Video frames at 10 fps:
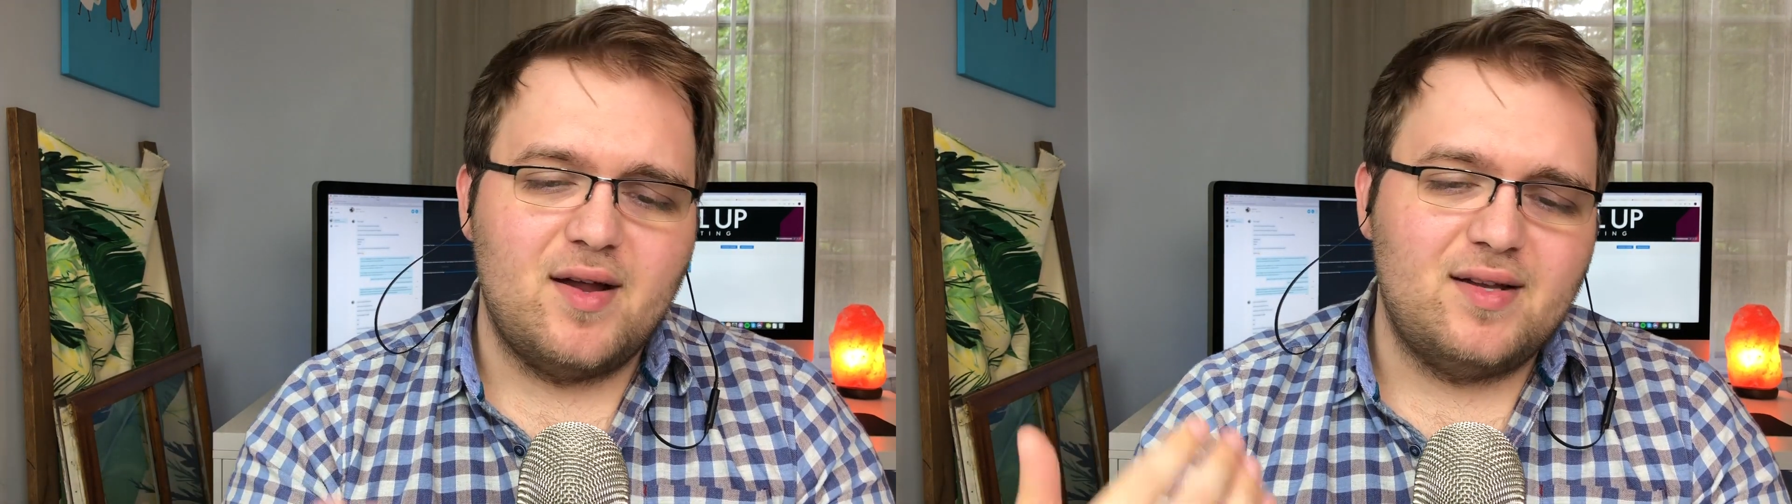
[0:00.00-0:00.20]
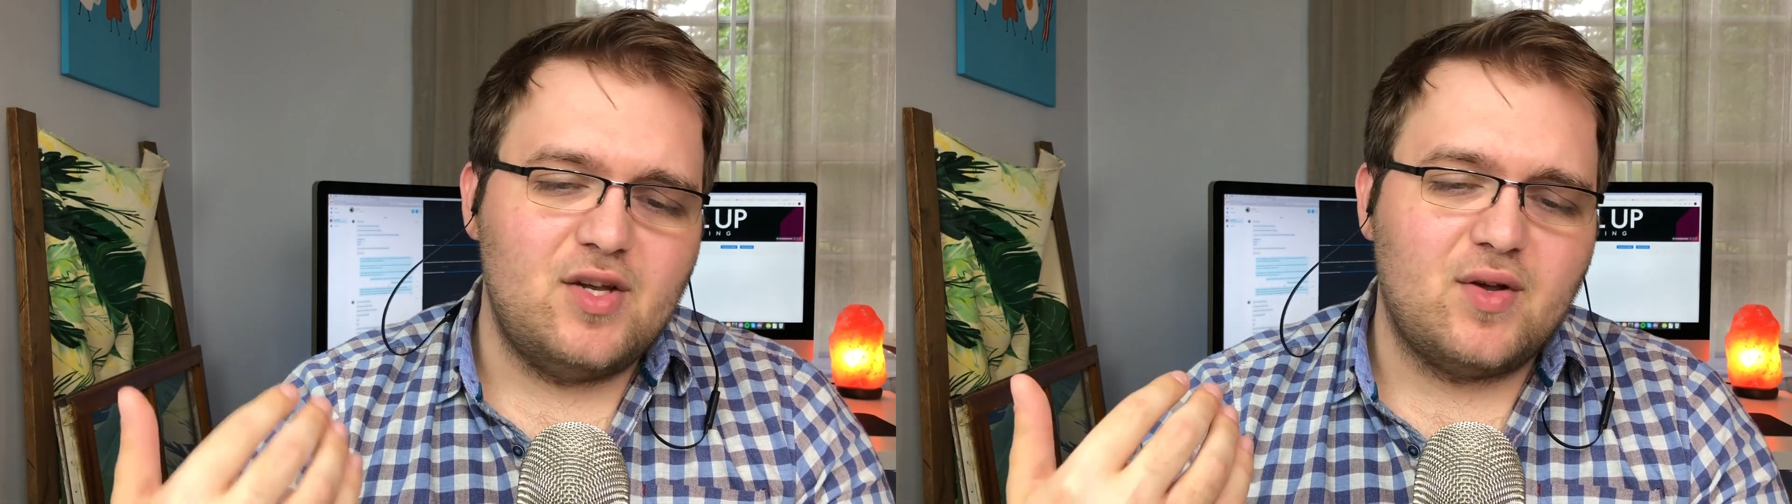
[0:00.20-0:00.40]

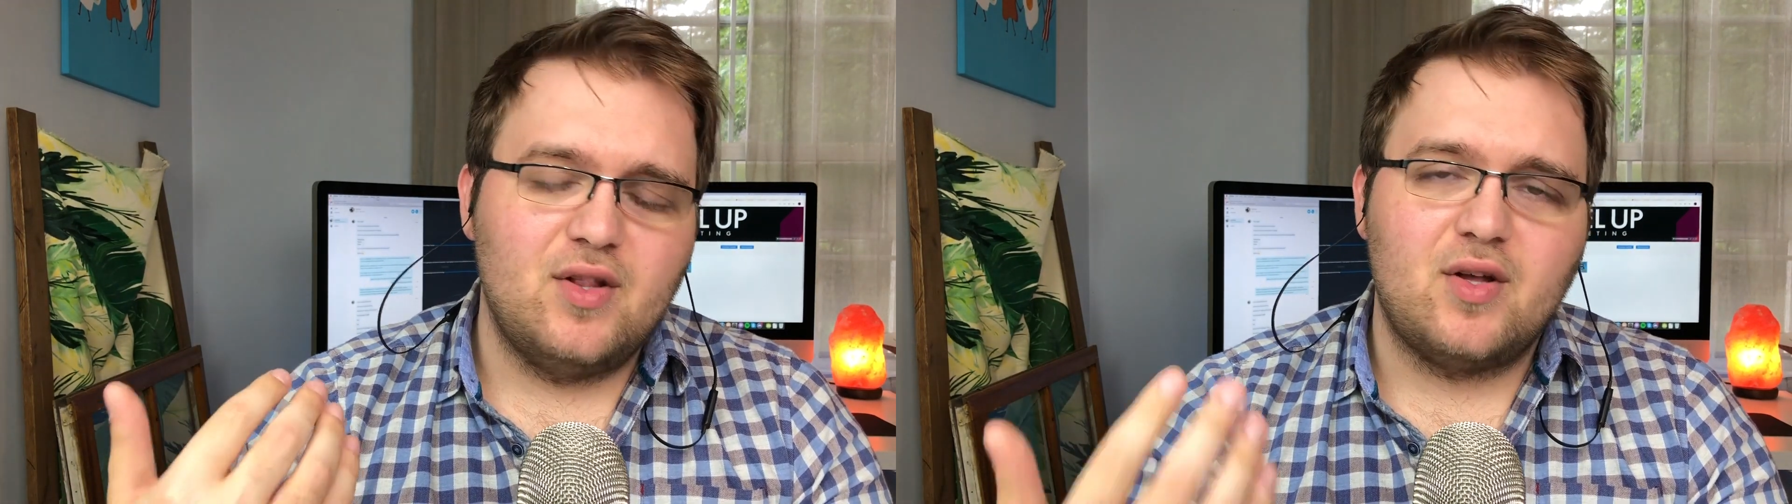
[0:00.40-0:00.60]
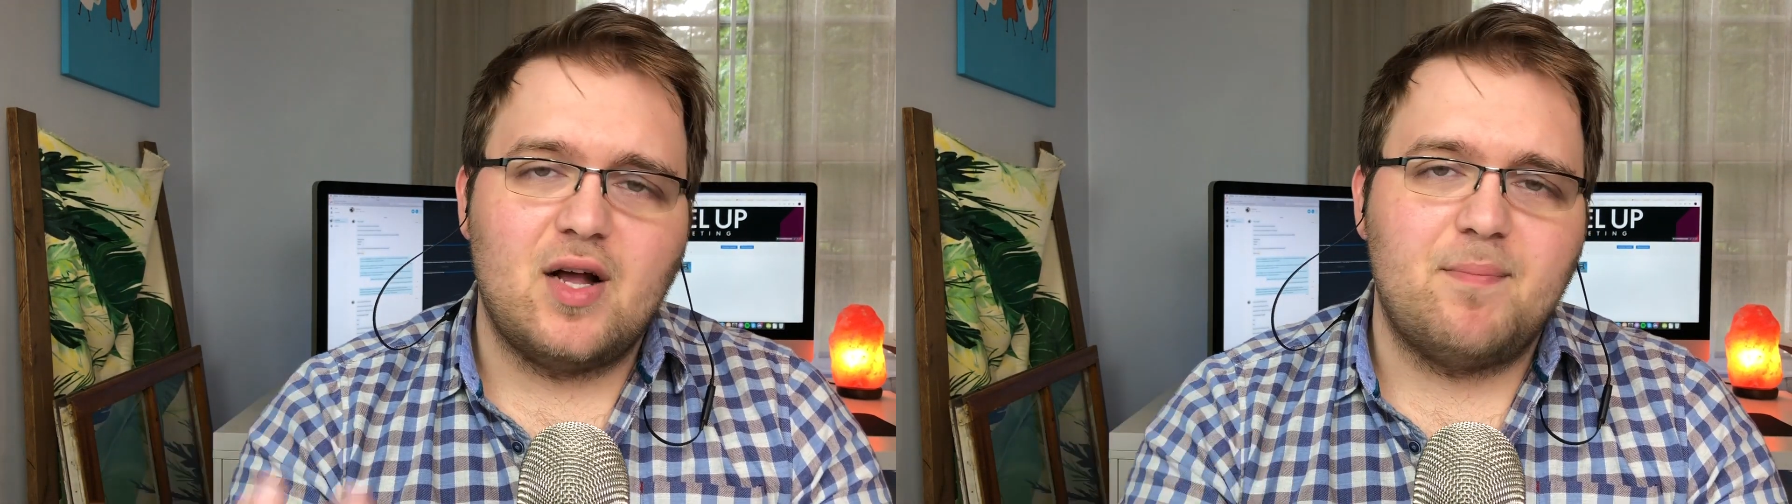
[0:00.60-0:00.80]
and you
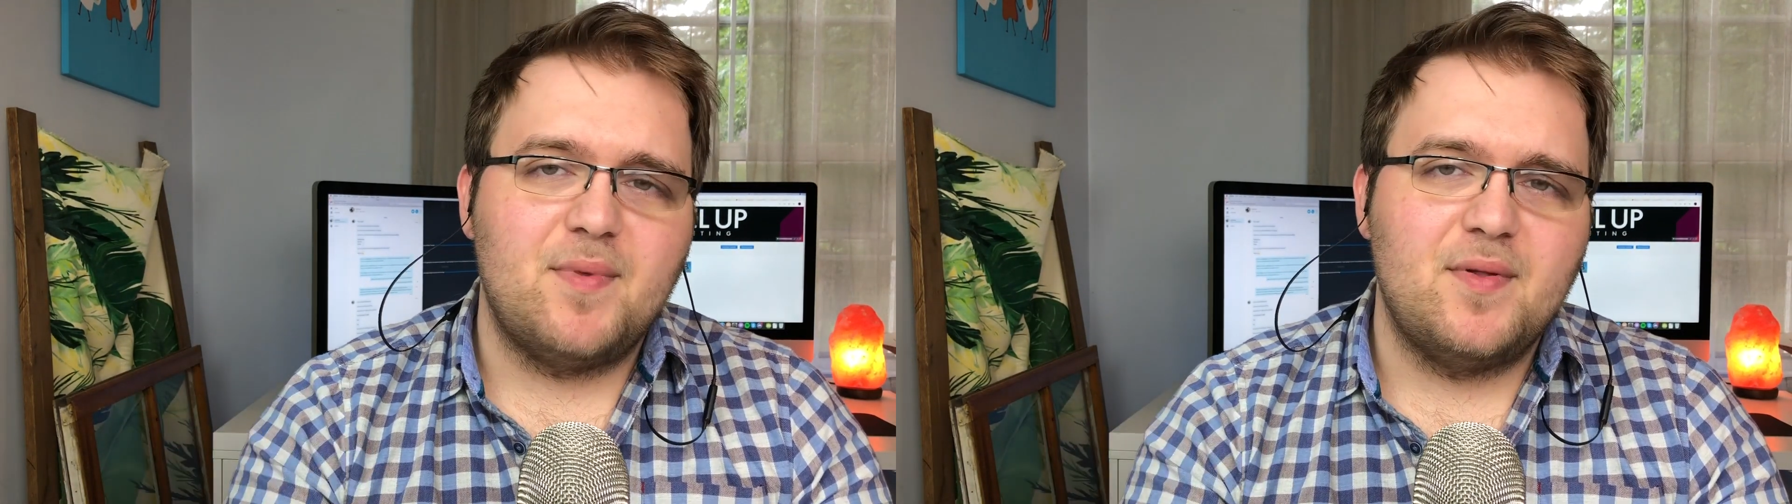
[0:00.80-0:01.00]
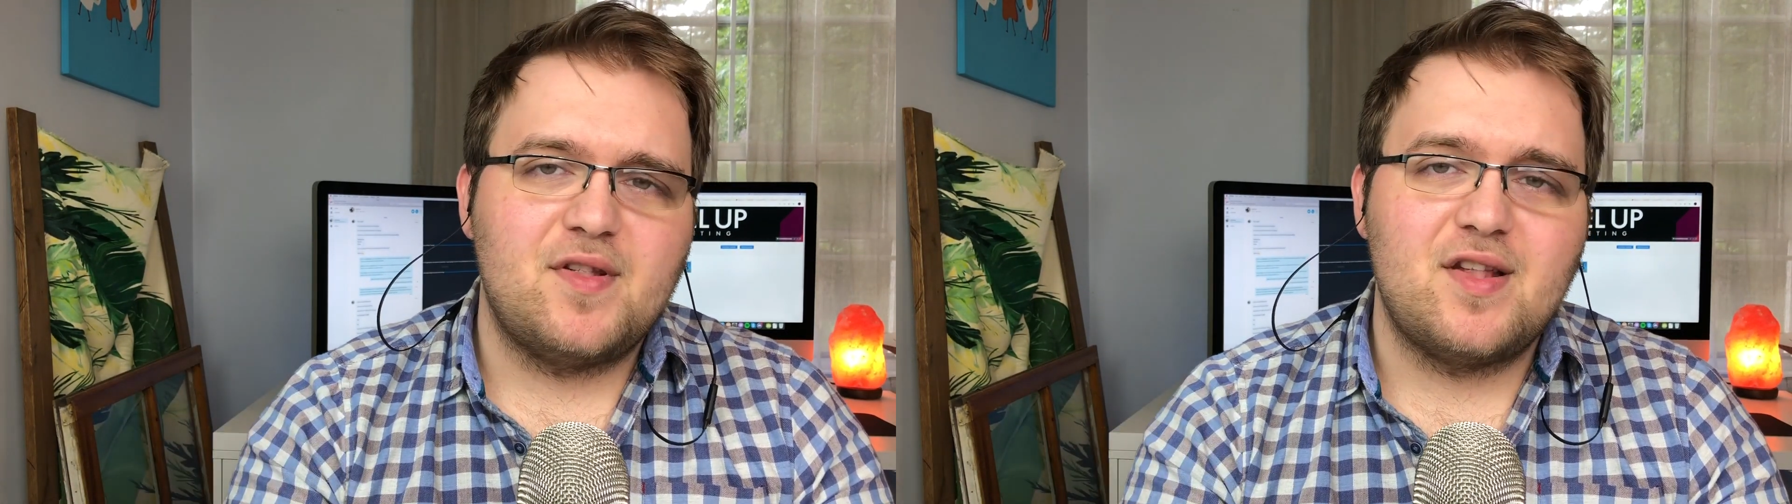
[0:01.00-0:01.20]
can look
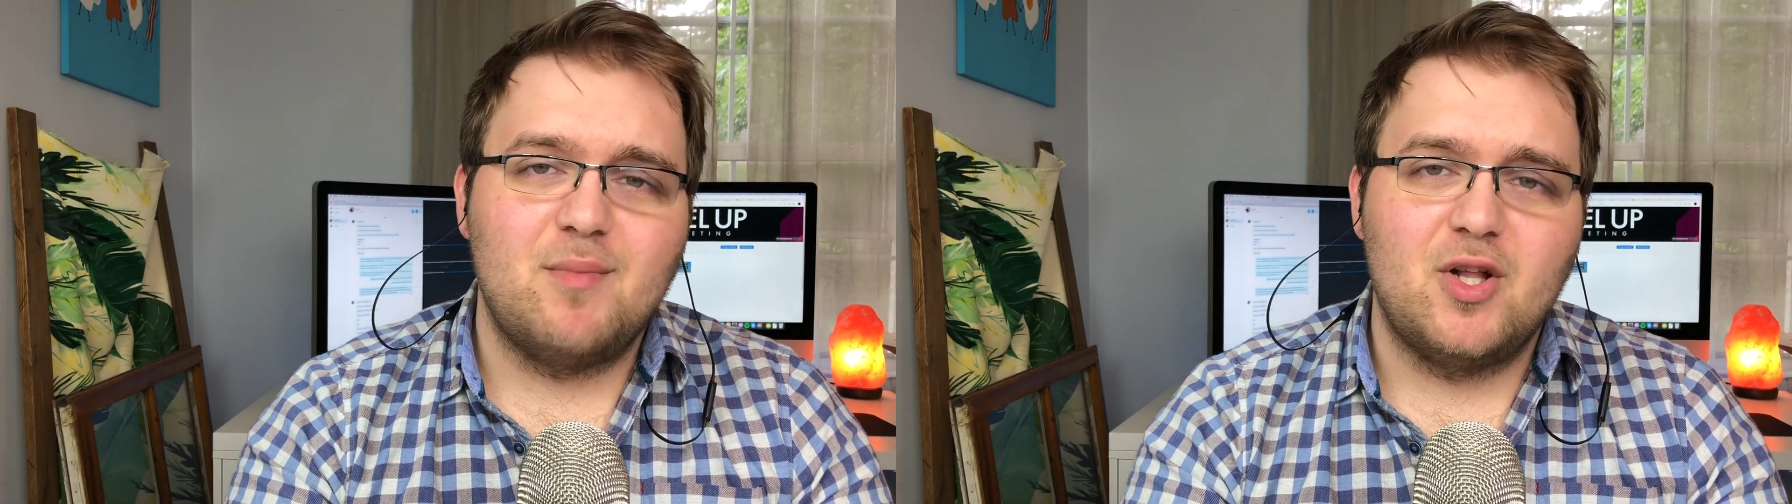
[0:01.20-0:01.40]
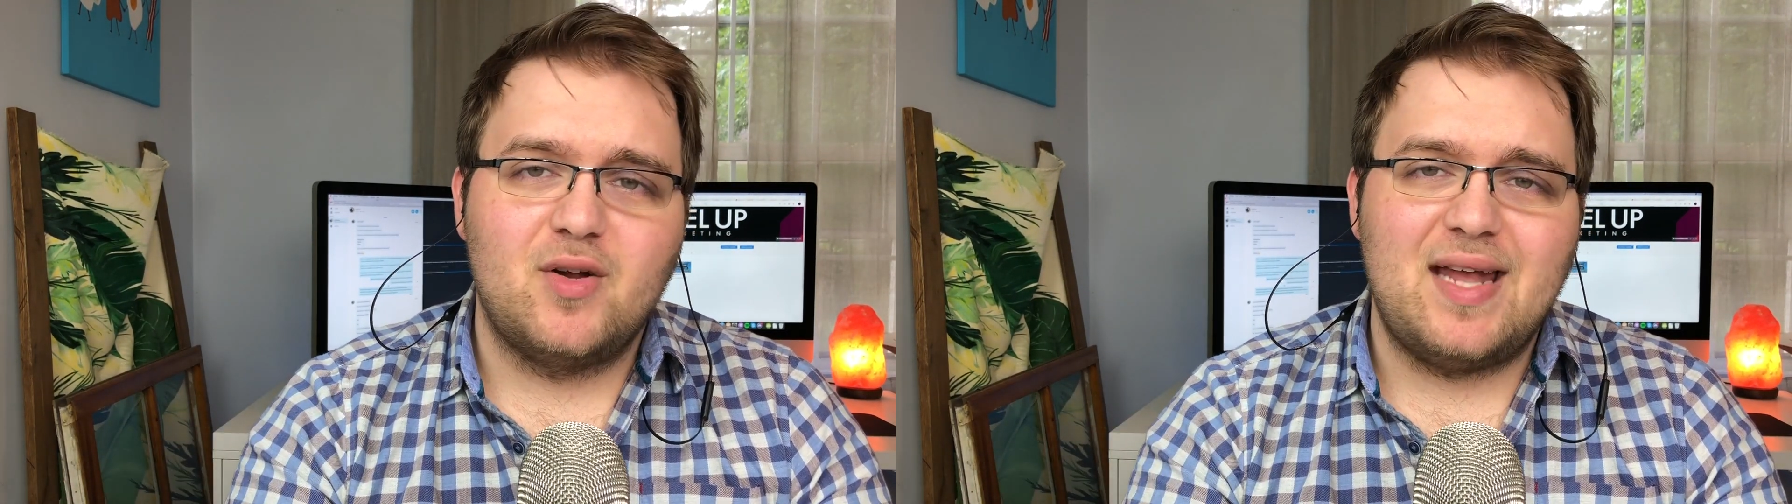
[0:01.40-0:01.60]
up similar